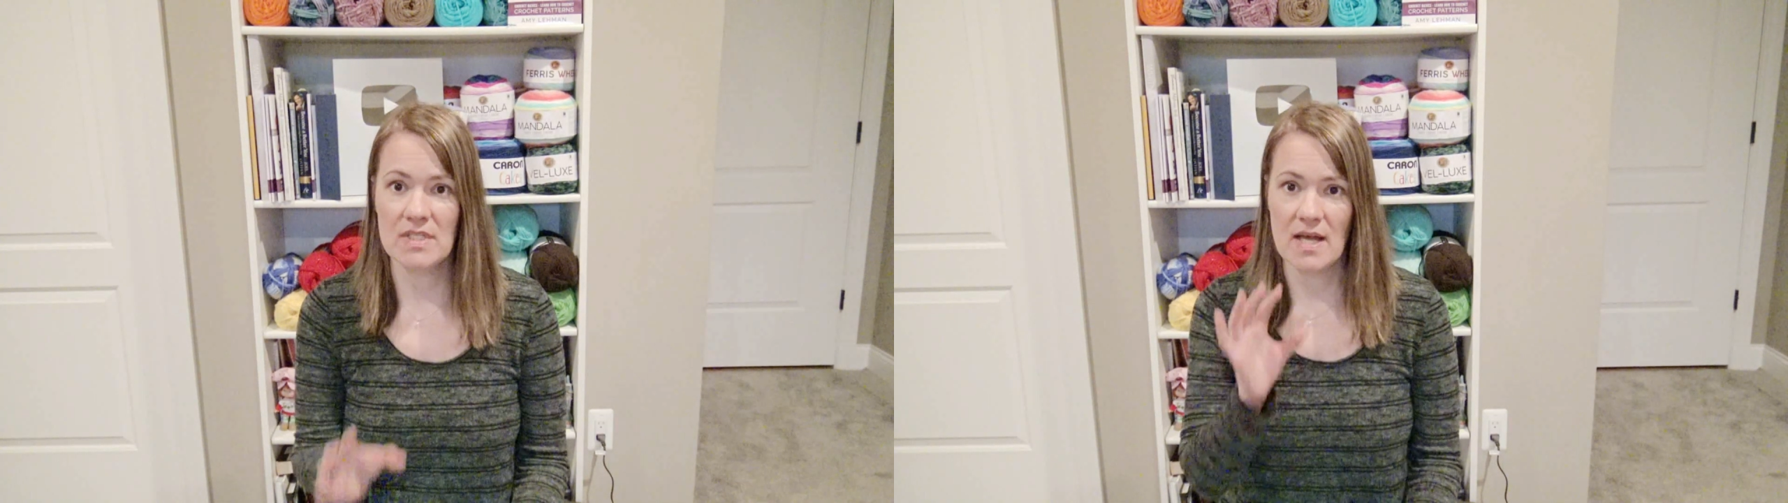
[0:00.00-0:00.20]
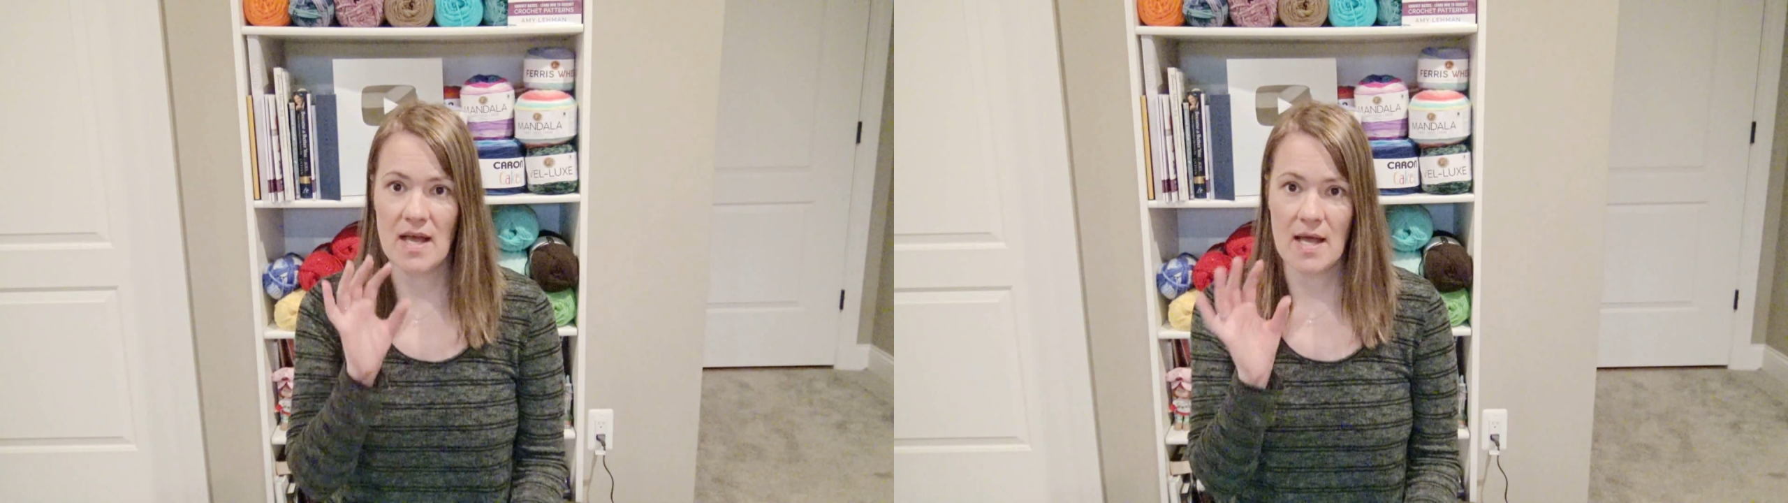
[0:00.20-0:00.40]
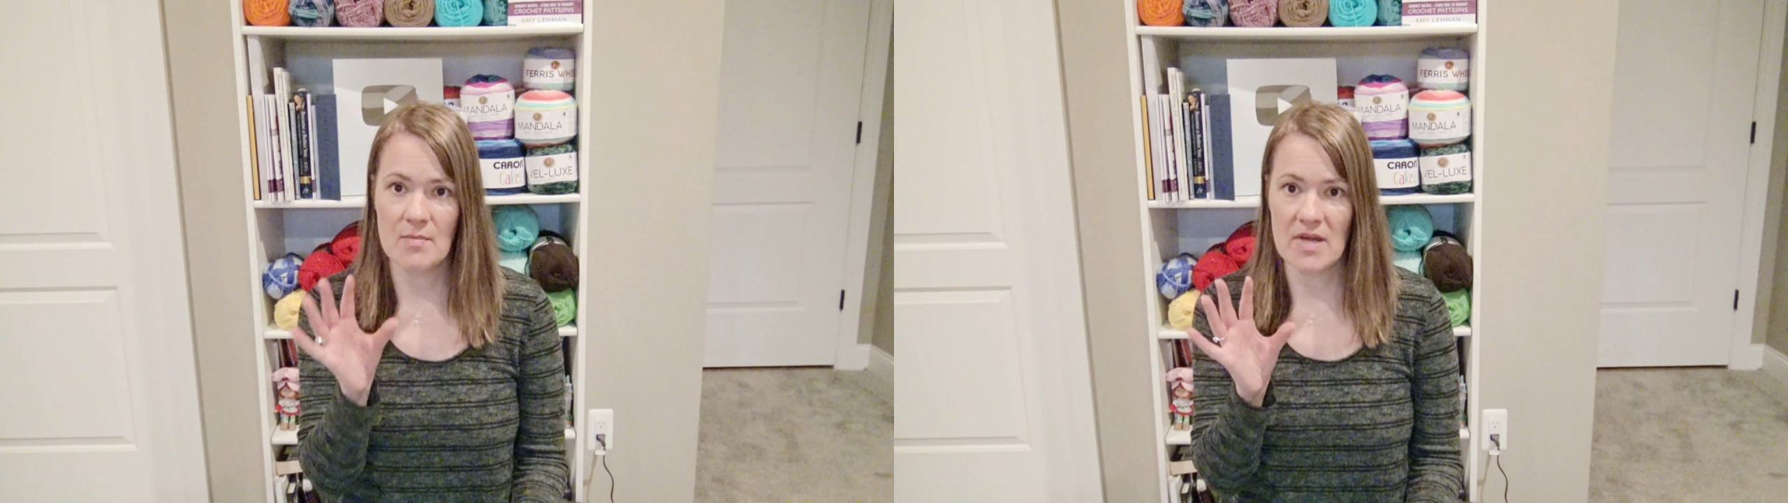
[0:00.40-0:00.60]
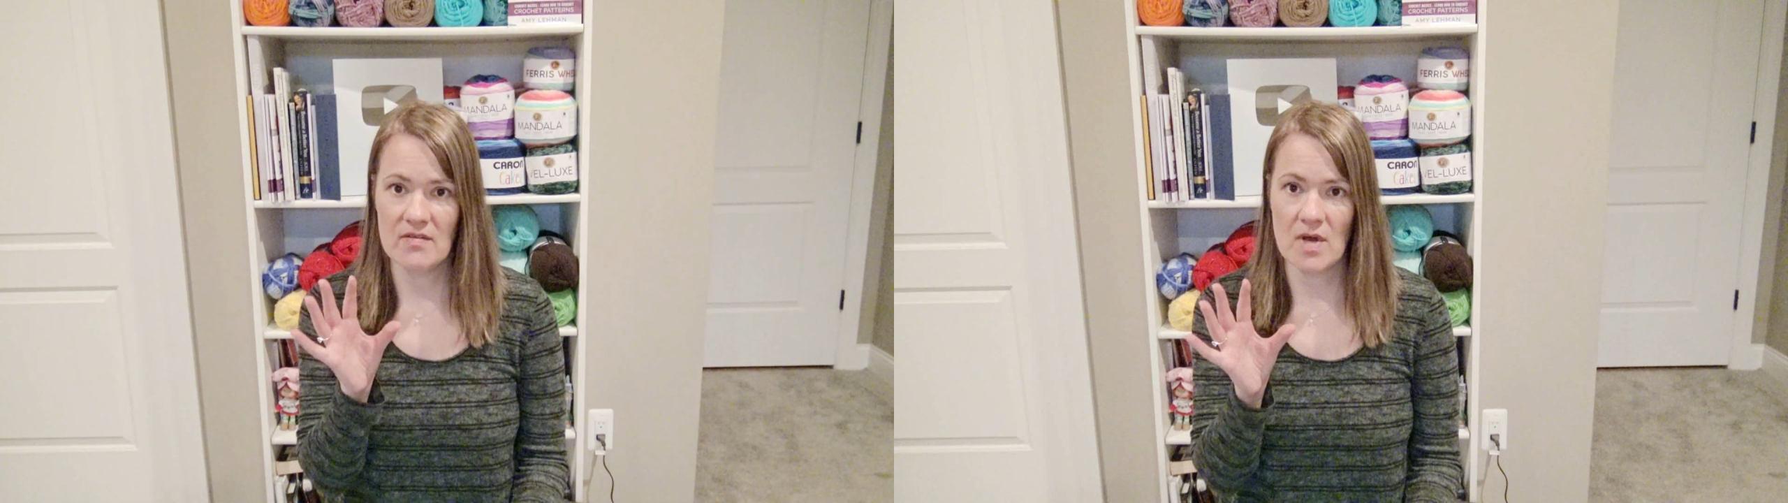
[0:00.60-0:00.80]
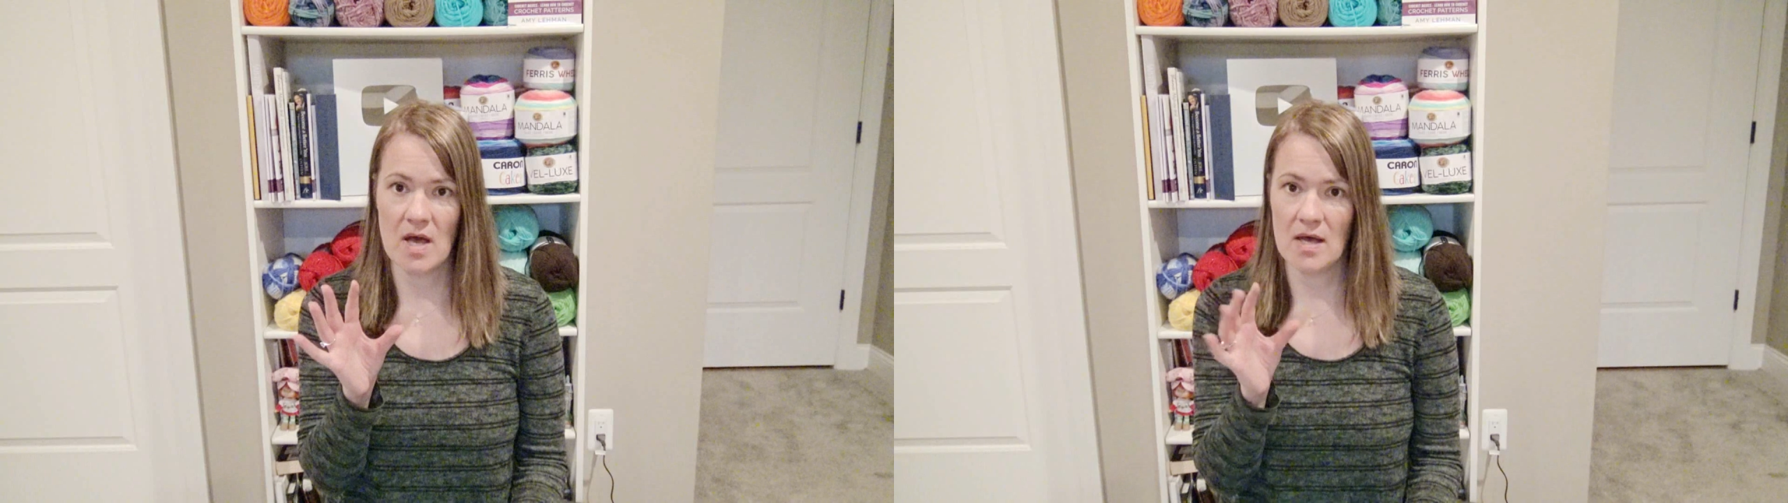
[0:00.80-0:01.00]
it on
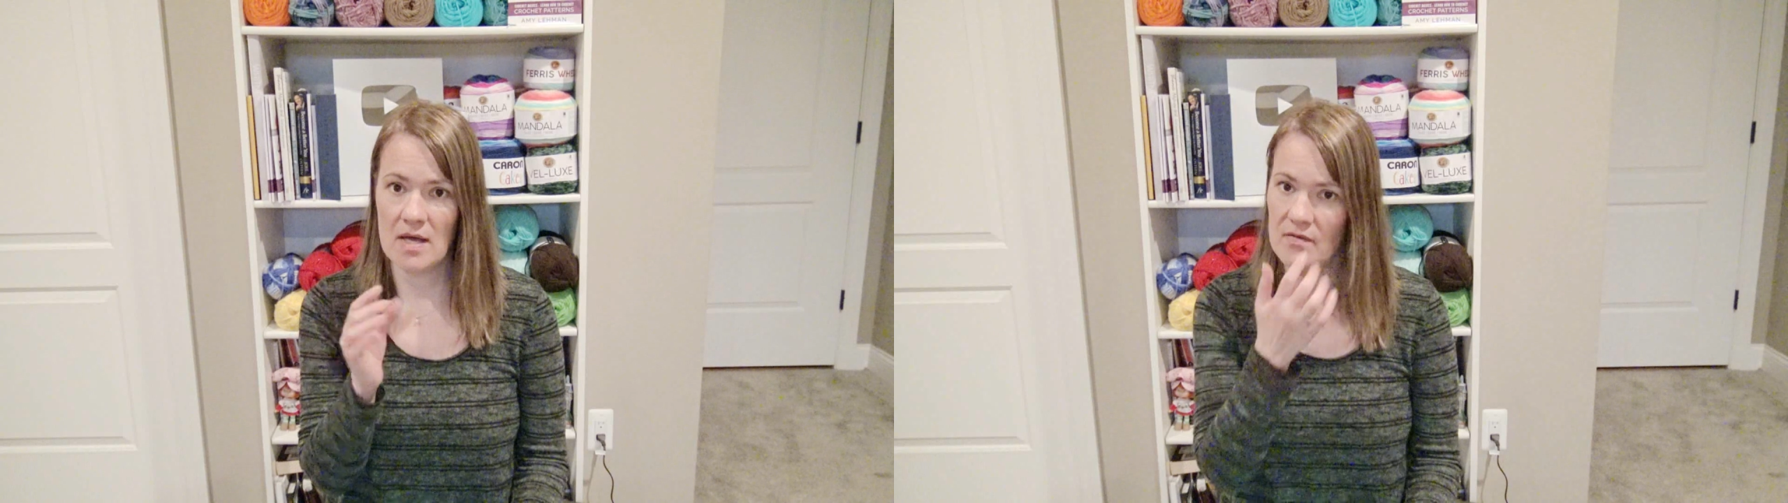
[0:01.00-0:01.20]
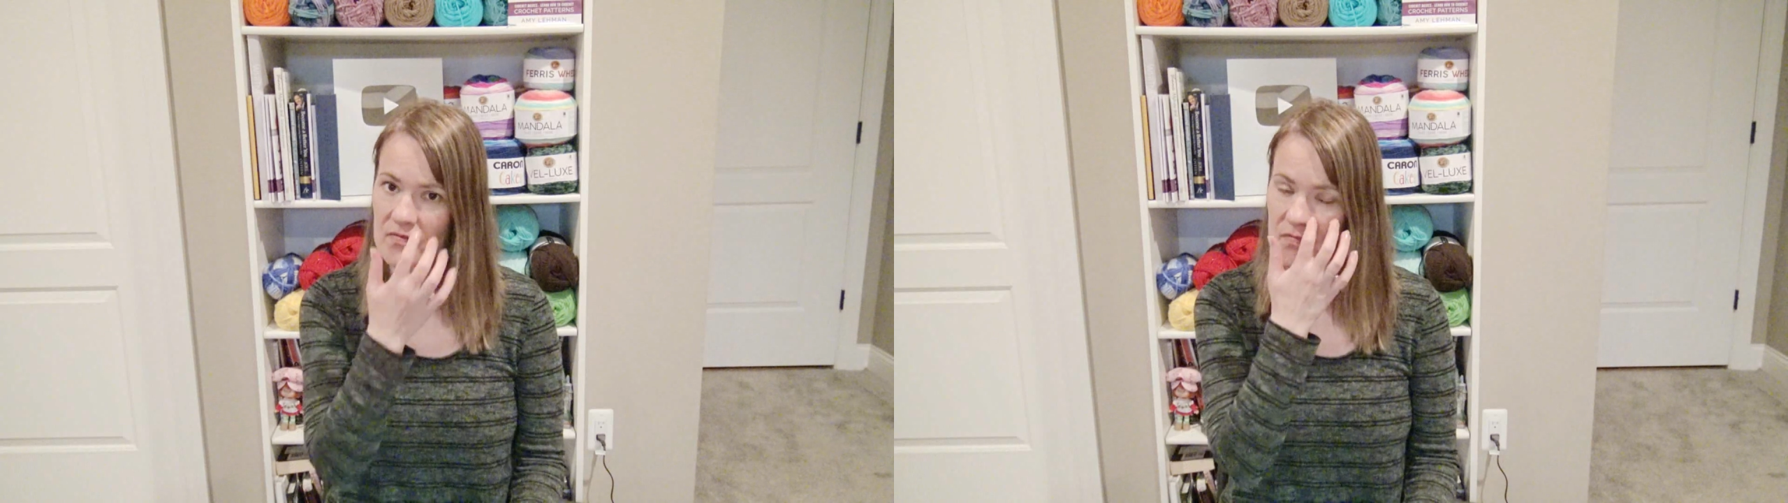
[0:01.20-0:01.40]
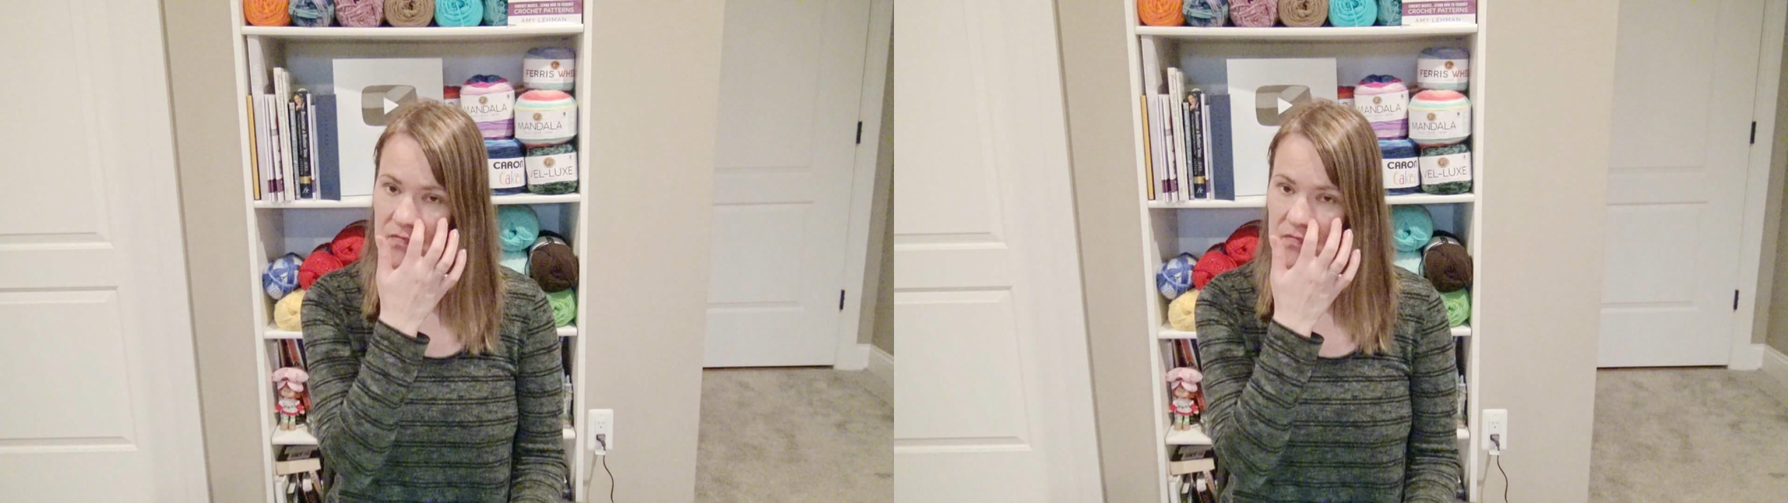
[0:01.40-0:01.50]
my